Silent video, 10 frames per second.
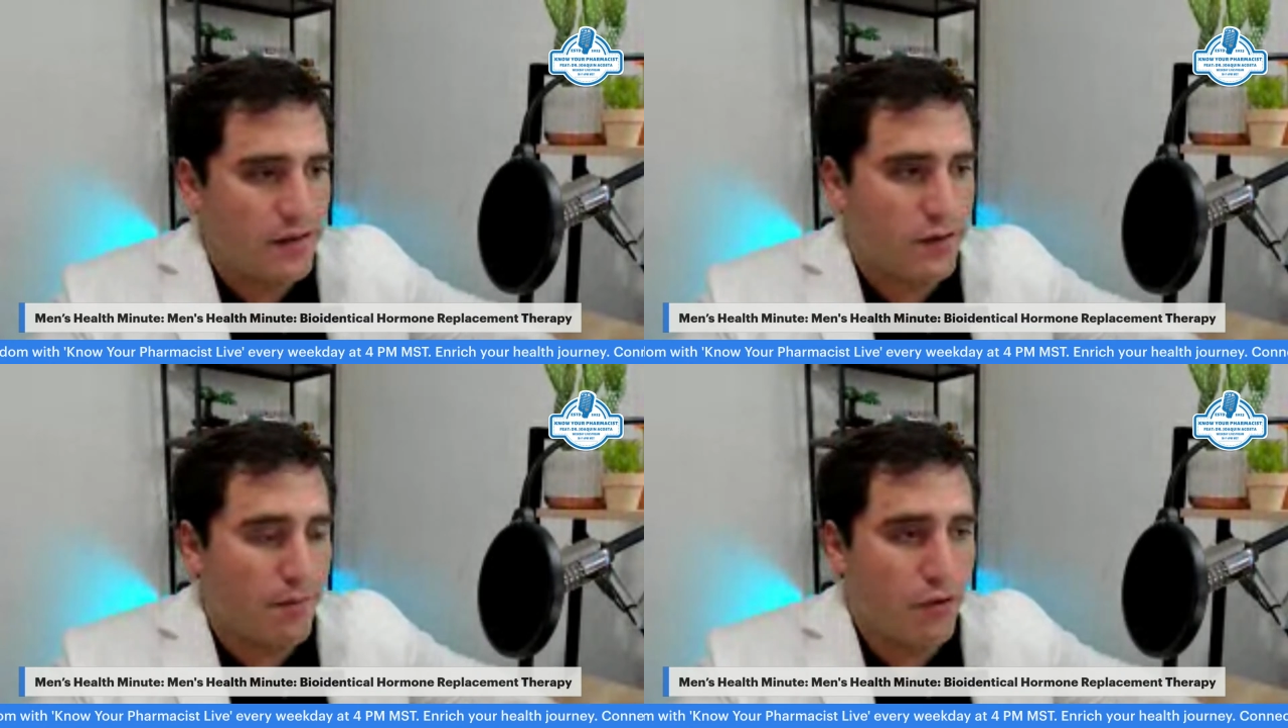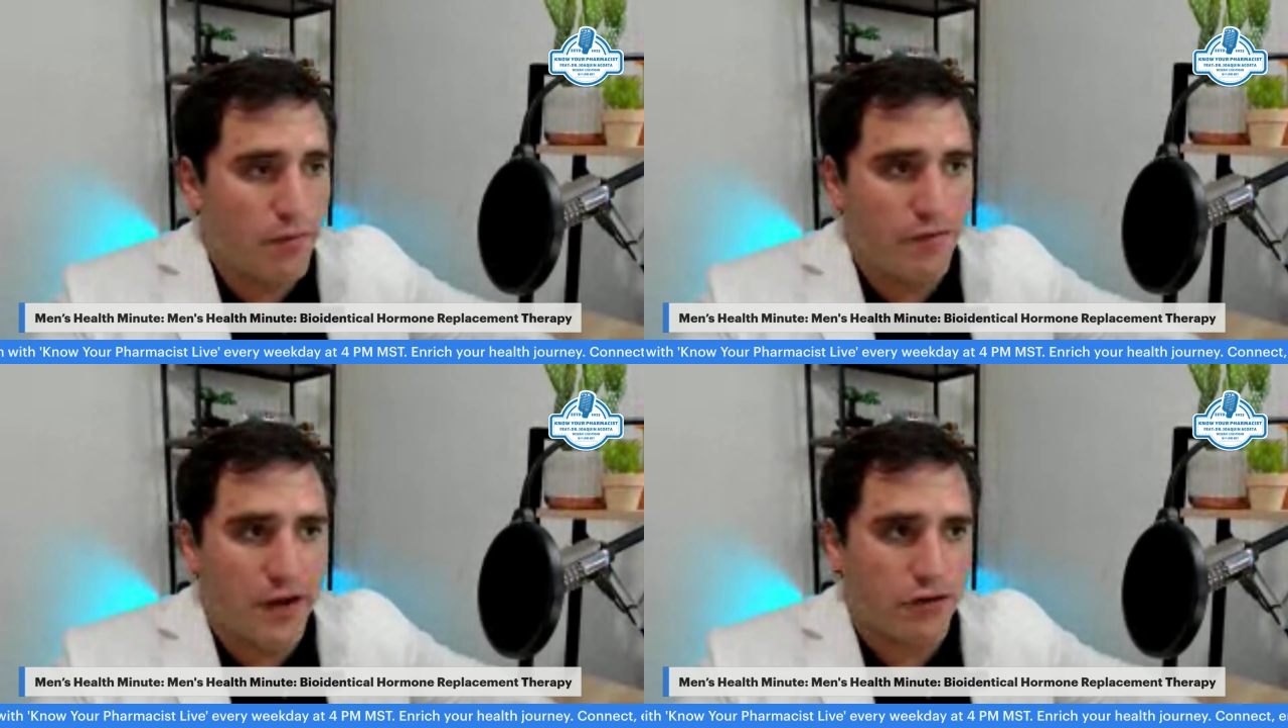The
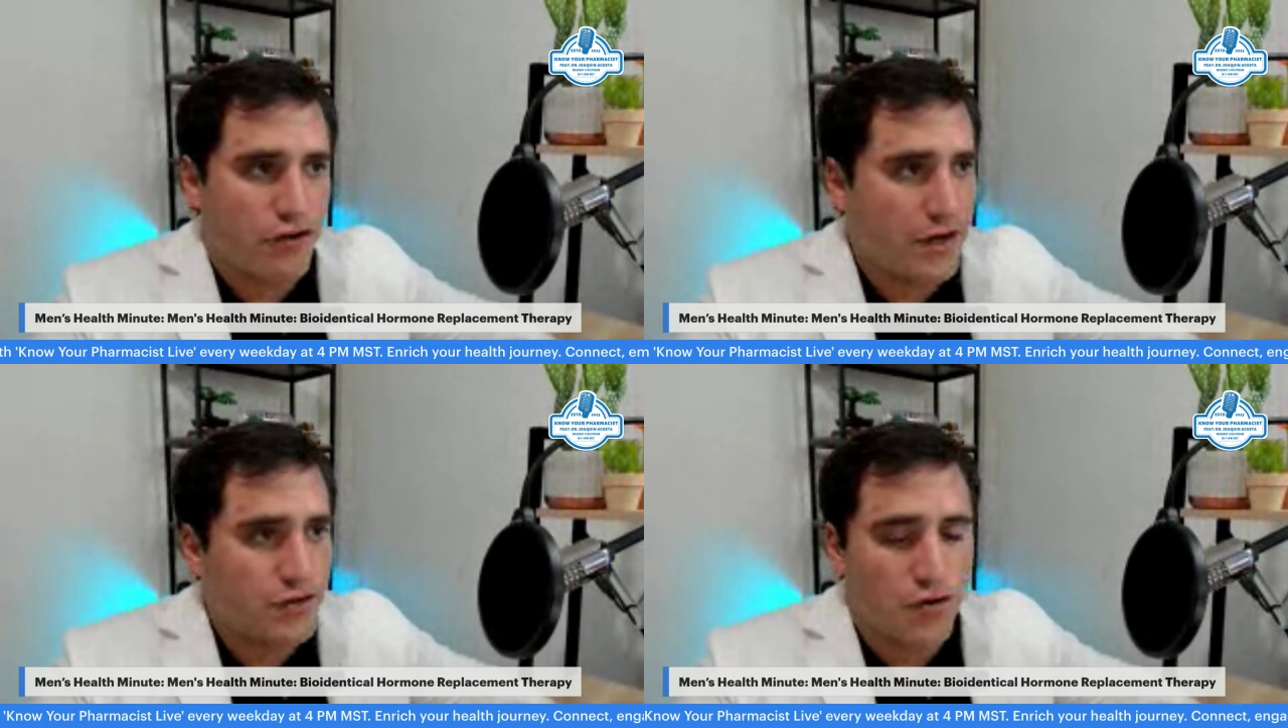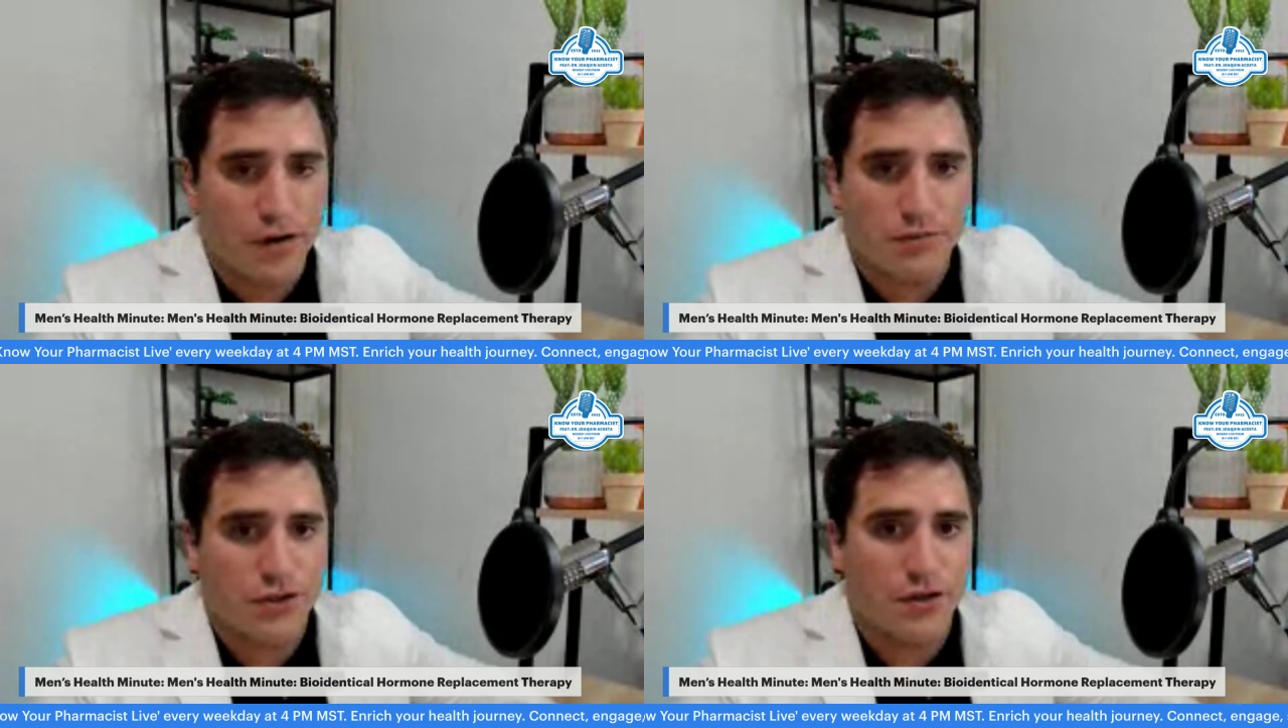boom of naltrexone,
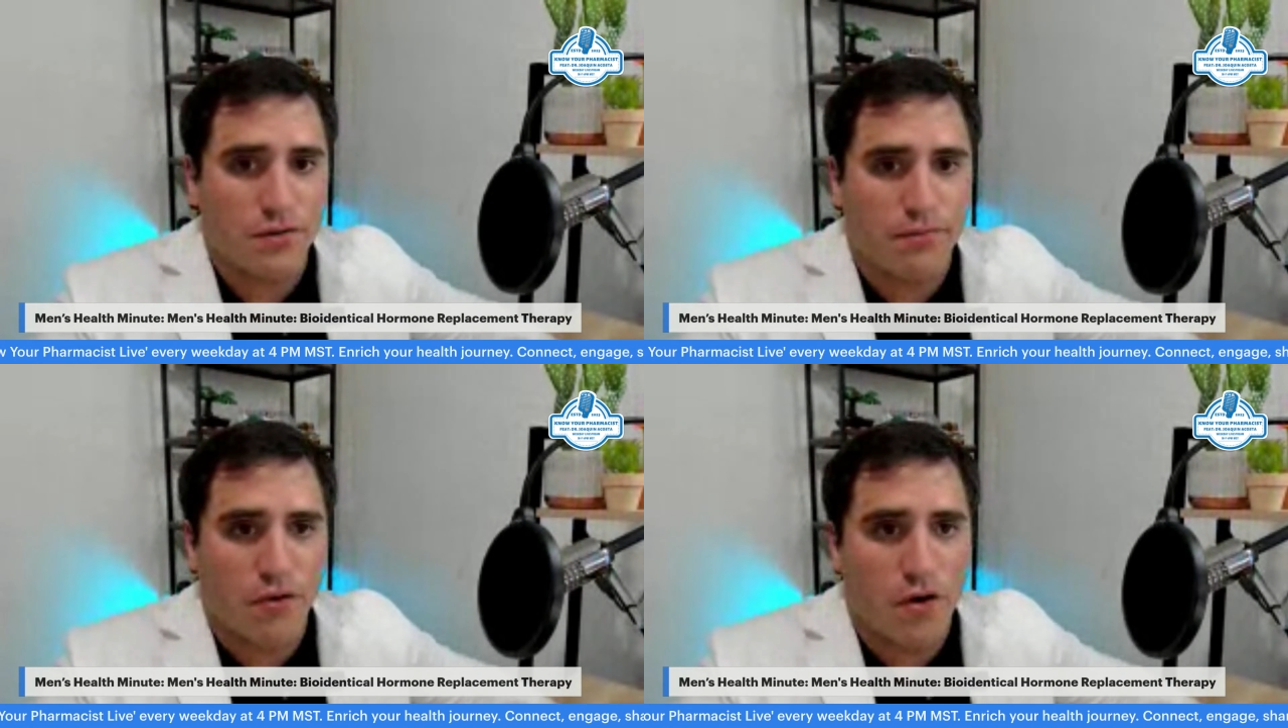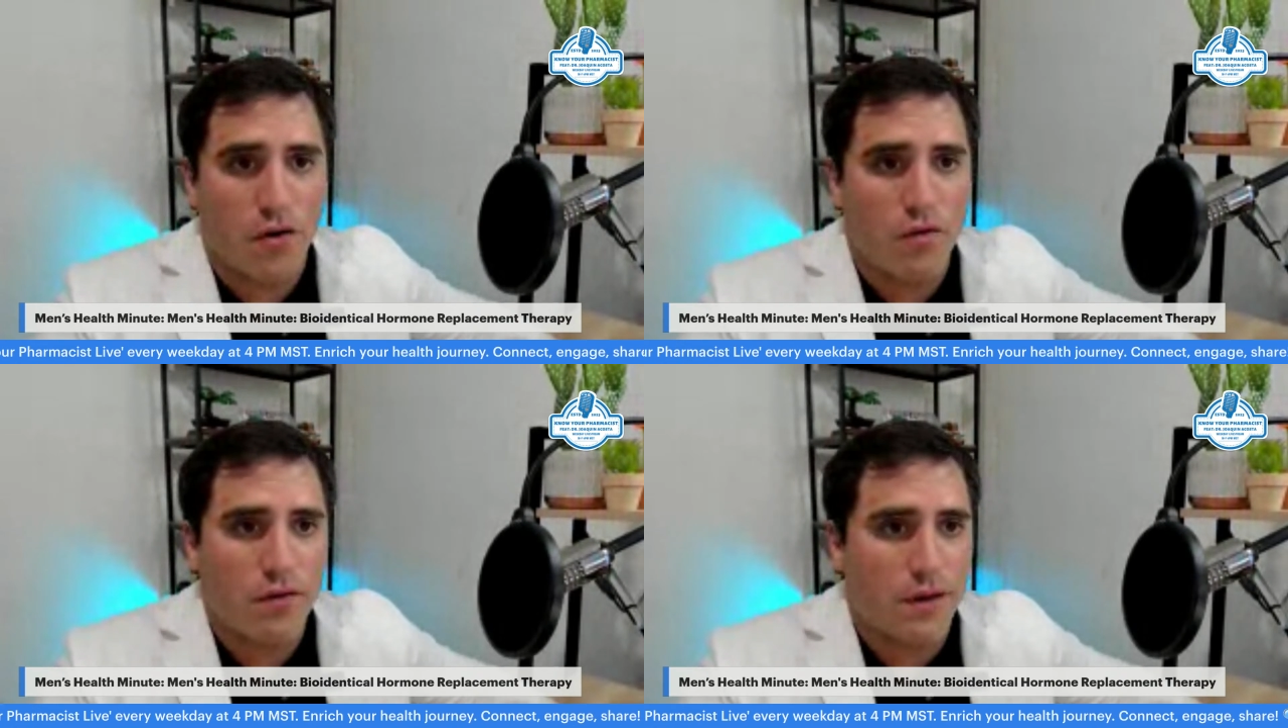I'm still pro.